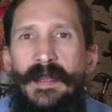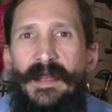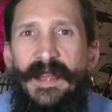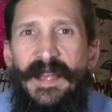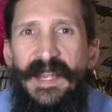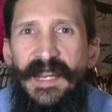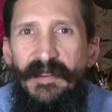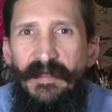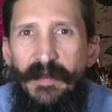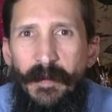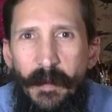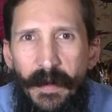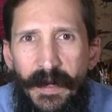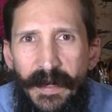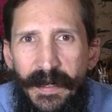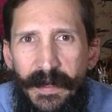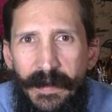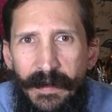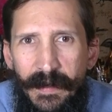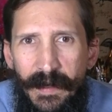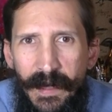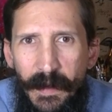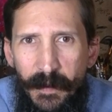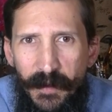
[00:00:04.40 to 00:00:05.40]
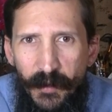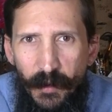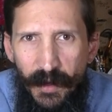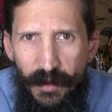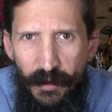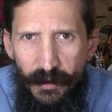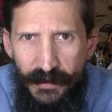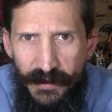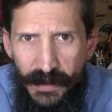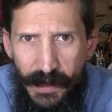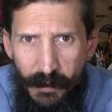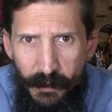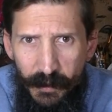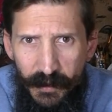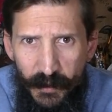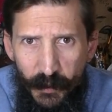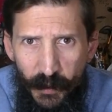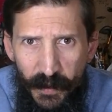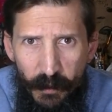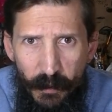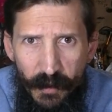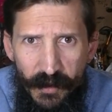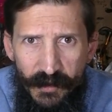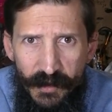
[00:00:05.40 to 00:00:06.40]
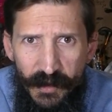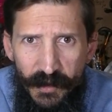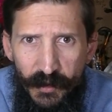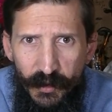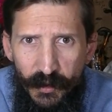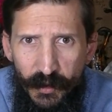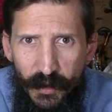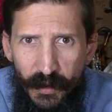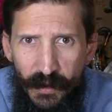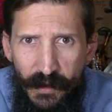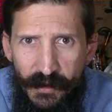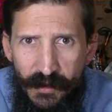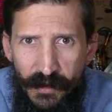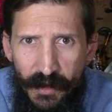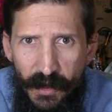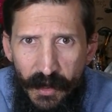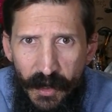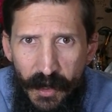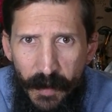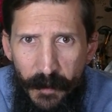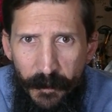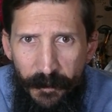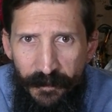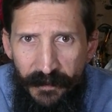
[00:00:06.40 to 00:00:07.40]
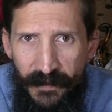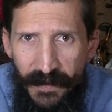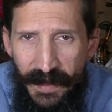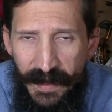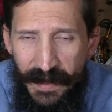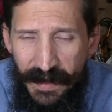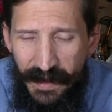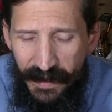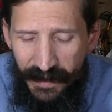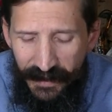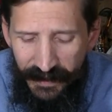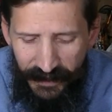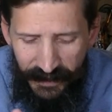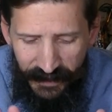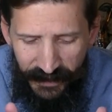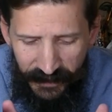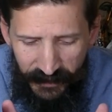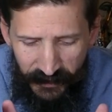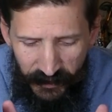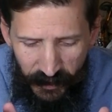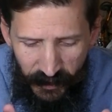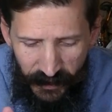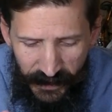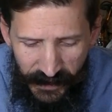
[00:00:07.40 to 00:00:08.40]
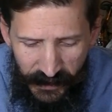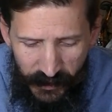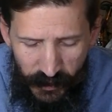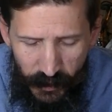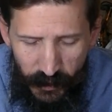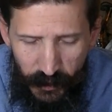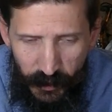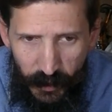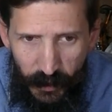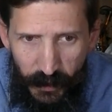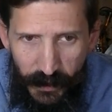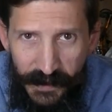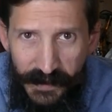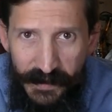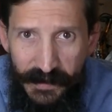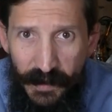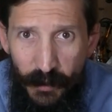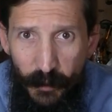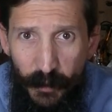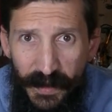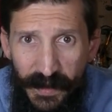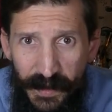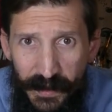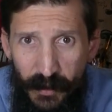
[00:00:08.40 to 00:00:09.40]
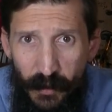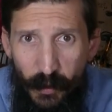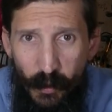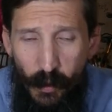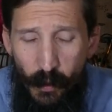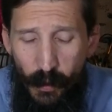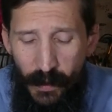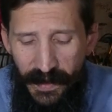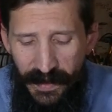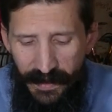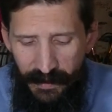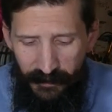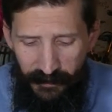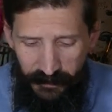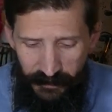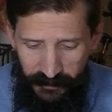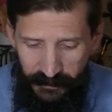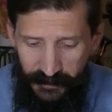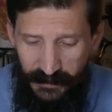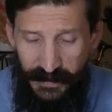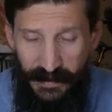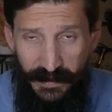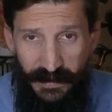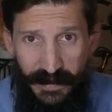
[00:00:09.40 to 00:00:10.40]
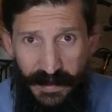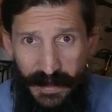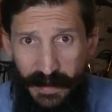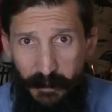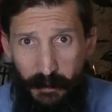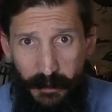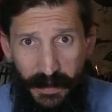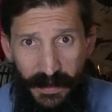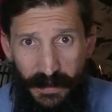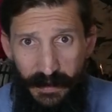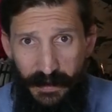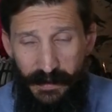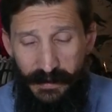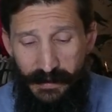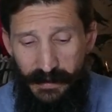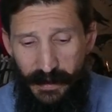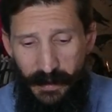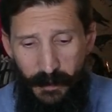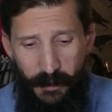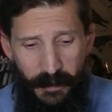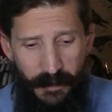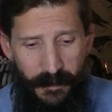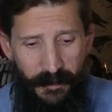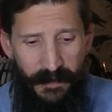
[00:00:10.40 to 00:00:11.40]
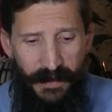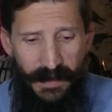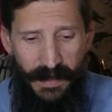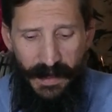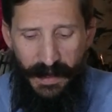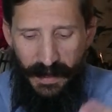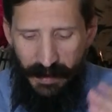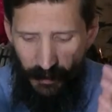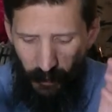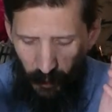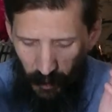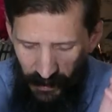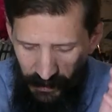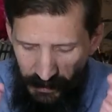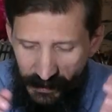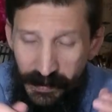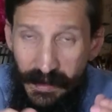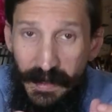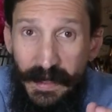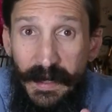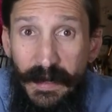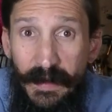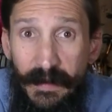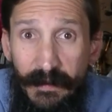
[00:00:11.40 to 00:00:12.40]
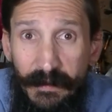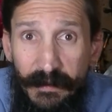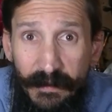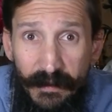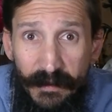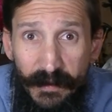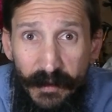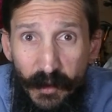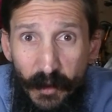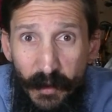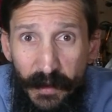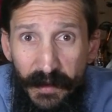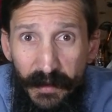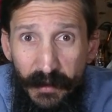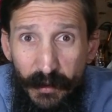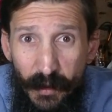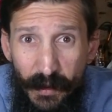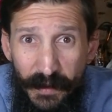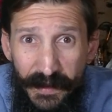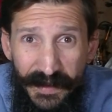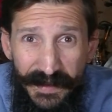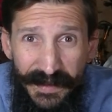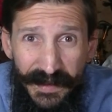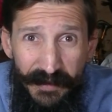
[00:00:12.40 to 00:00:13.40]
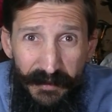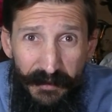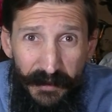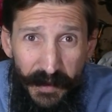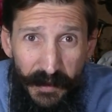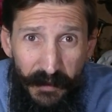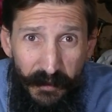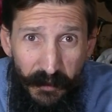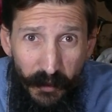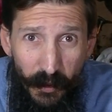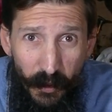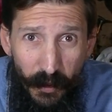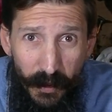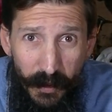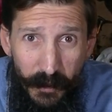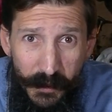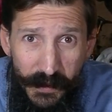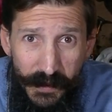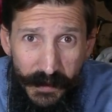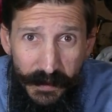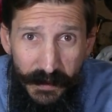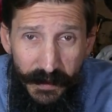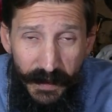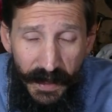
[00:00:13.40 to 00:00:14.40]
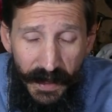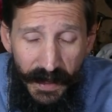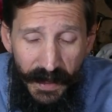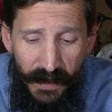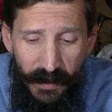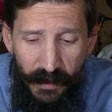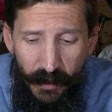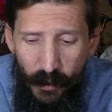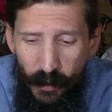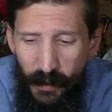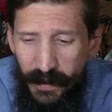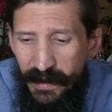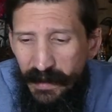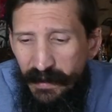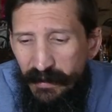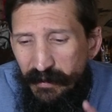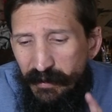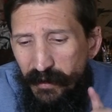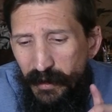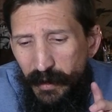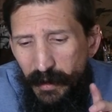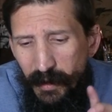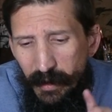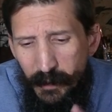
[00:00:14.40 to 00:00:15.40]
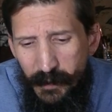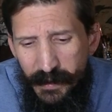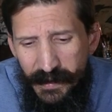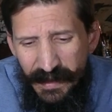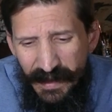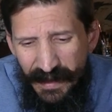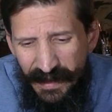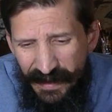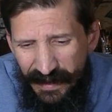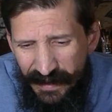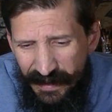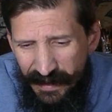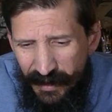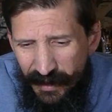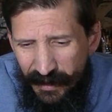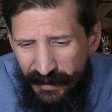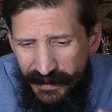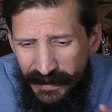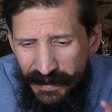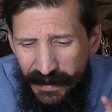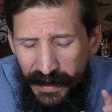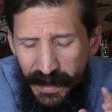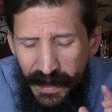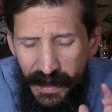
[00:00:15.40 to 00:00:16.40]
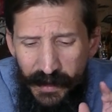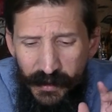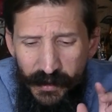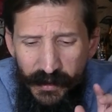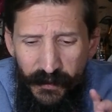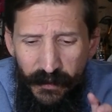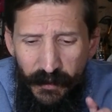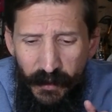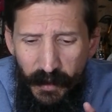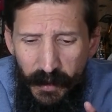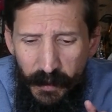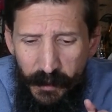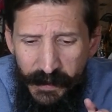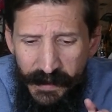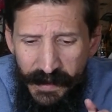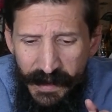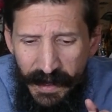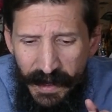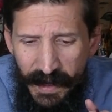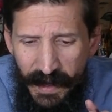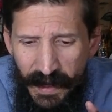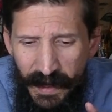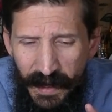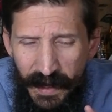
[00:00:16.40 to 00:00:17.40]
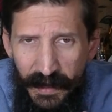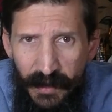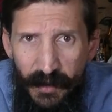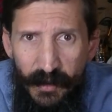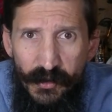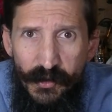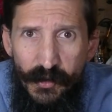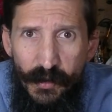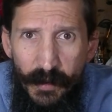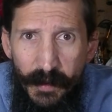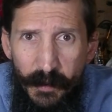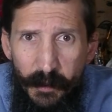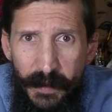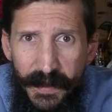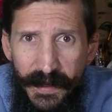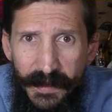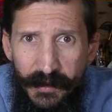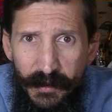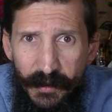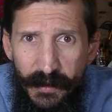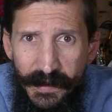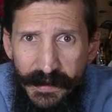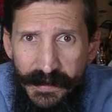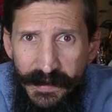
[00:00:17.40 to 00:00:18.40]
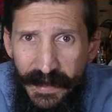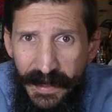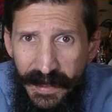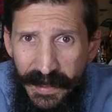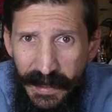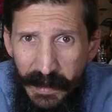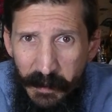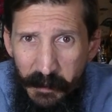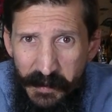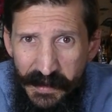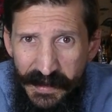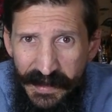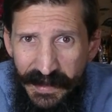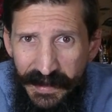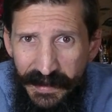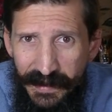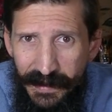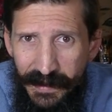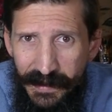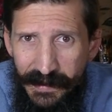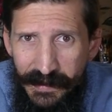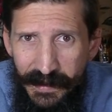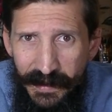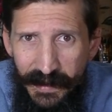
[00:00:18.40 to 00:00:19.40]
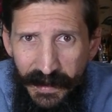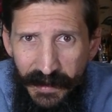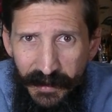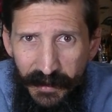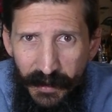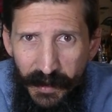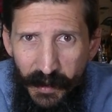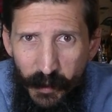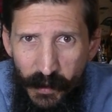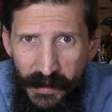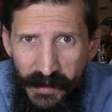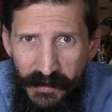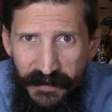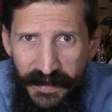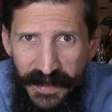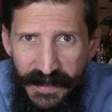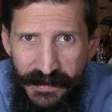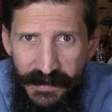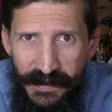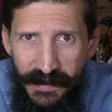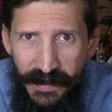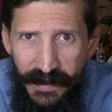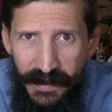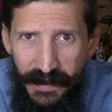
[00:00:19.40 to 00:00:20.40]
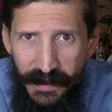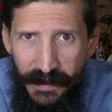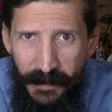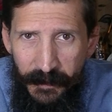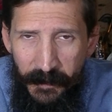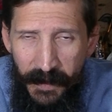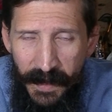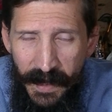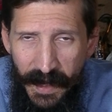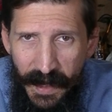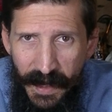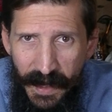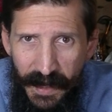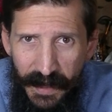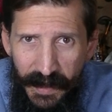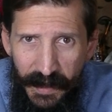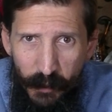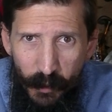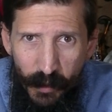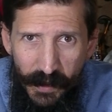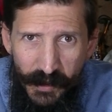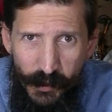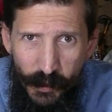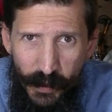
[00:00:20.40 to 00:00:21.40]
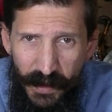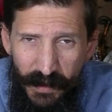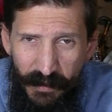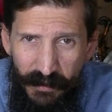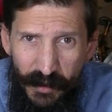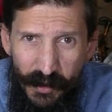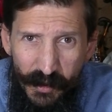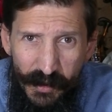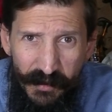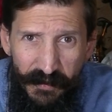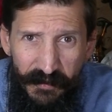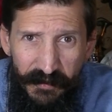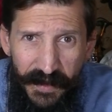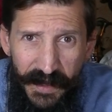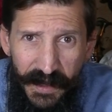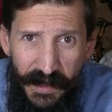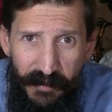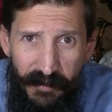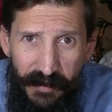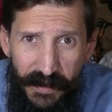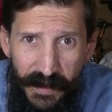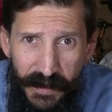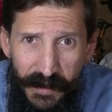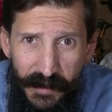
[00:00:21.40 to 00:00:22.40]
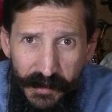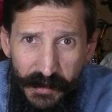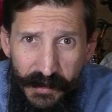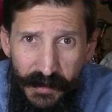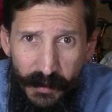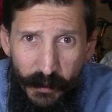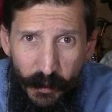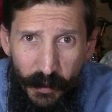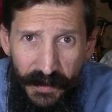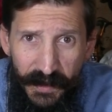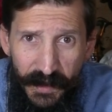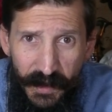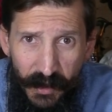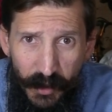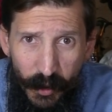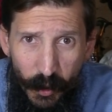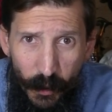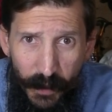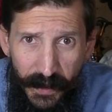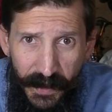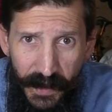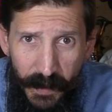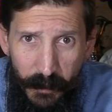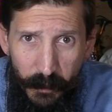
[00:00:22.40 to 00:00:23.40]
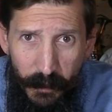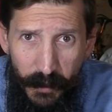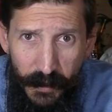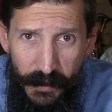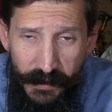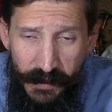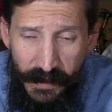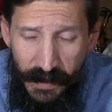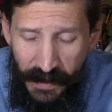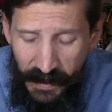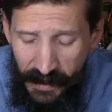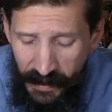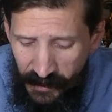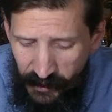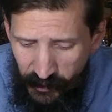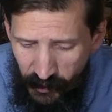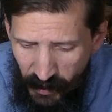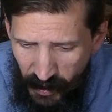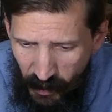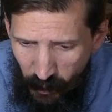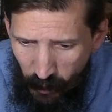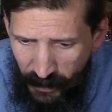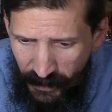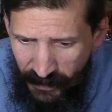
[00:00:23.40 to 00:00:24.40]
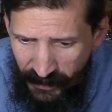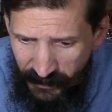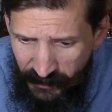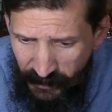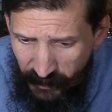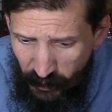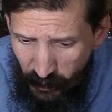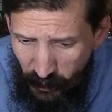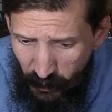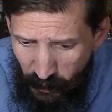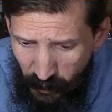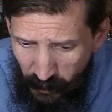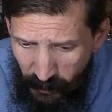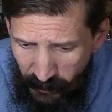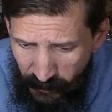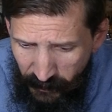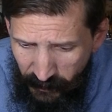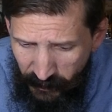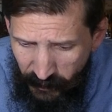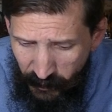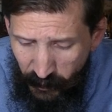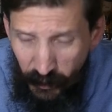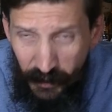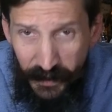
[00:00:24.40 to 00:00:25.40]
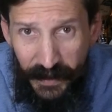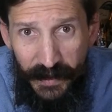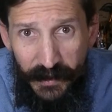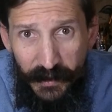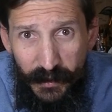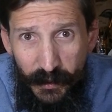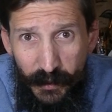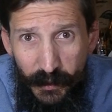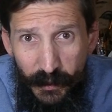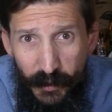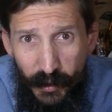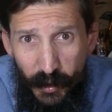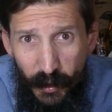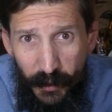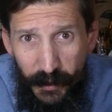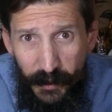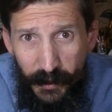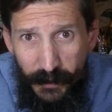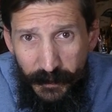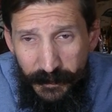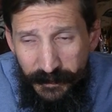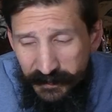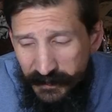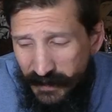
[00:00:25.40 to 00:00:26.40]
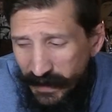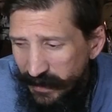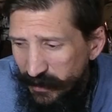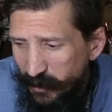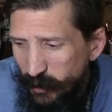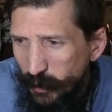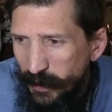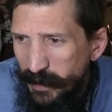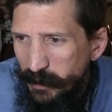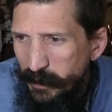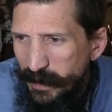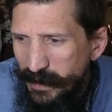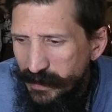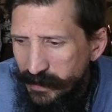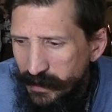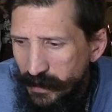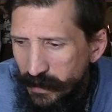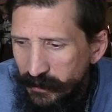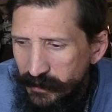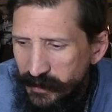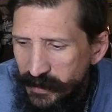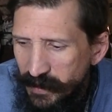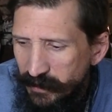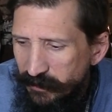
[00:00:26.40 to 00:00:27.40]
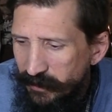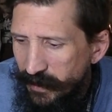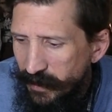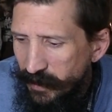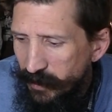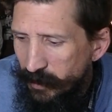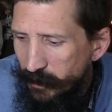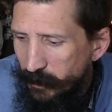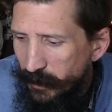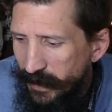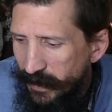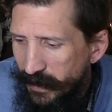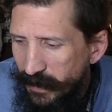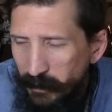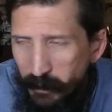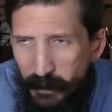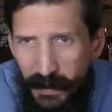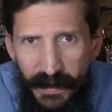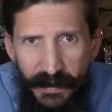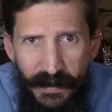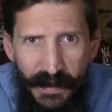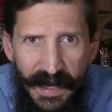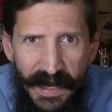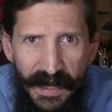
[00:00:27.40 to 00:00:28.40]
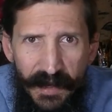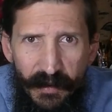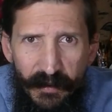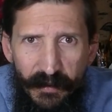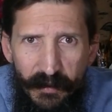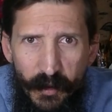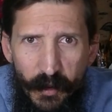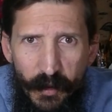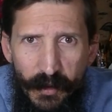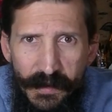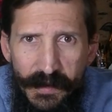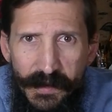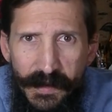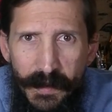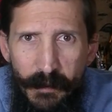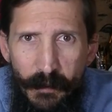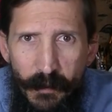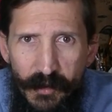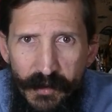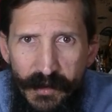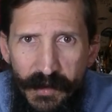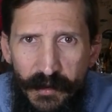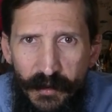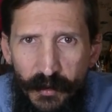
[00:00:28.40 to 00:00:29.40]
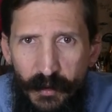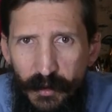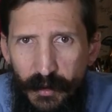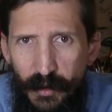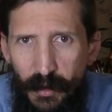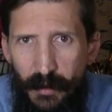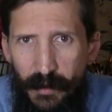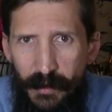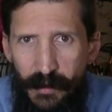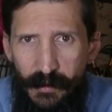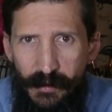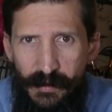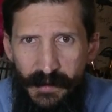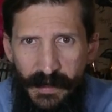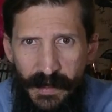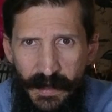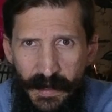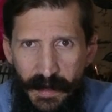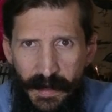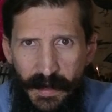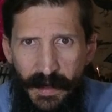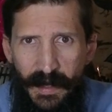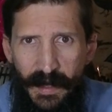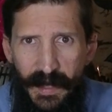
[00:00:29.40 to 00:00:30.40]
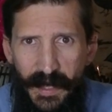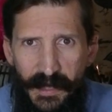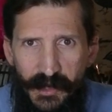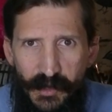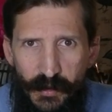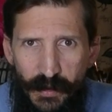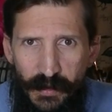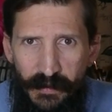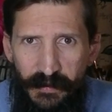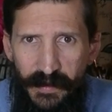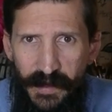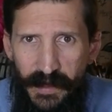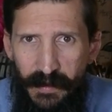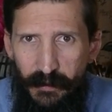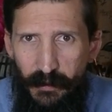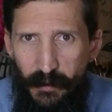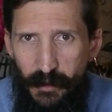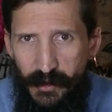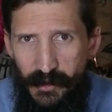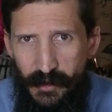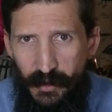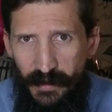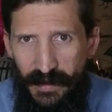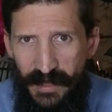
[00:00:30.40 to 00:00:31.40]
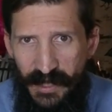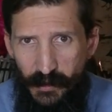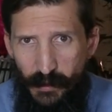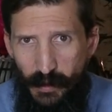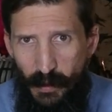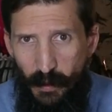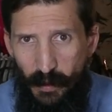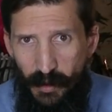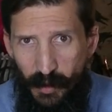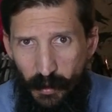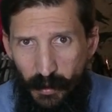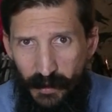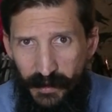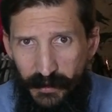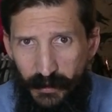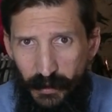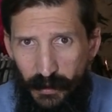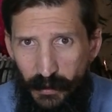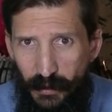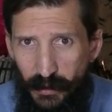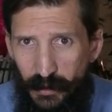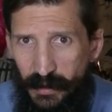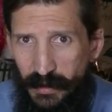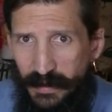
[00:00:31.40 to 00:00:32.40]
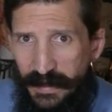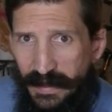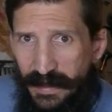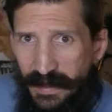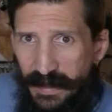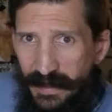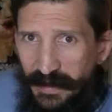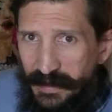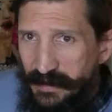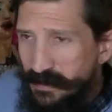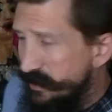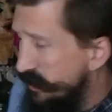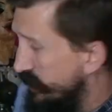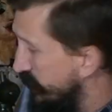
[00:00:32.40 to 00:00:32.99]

Hey everybody, I'm Eduardo Talbert with Monstertutorials.com. Today's tutorial is a really cool one. I did not make this up. I was going to all the different forums, the Halloween forums, the haunted house forums, and also on Pinterest, and I kept seeing this and I thought it was fascinating. And it was one of those fake fires with the glowing embers. So I wanted to do that tutorial, like do it myself, see if I could make it, but add of course the Monster Tutorials extra flavor. So that's what we're going to do today, and it's